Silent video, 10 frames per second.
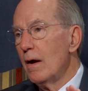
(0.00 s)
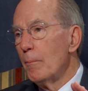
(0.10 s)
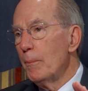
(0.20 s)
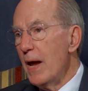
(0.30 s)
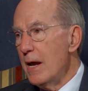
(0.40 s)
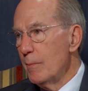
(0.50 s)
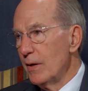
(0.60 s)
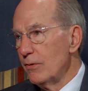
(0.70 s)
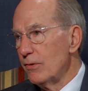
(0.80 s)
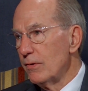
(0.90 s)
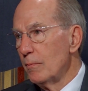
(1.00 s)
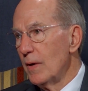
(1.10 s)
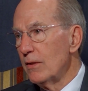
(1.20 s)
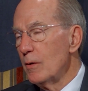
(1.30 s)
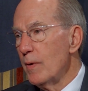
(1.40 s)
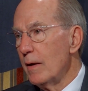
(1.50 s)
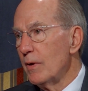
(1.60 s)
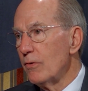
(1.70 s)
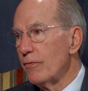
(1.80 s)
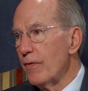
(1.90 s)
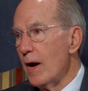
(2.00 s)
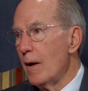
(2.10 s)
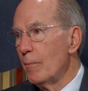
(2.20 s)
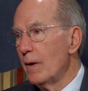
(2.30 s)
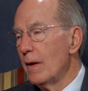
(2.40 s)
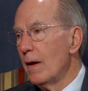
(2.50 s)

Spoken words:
payments, monthly payments from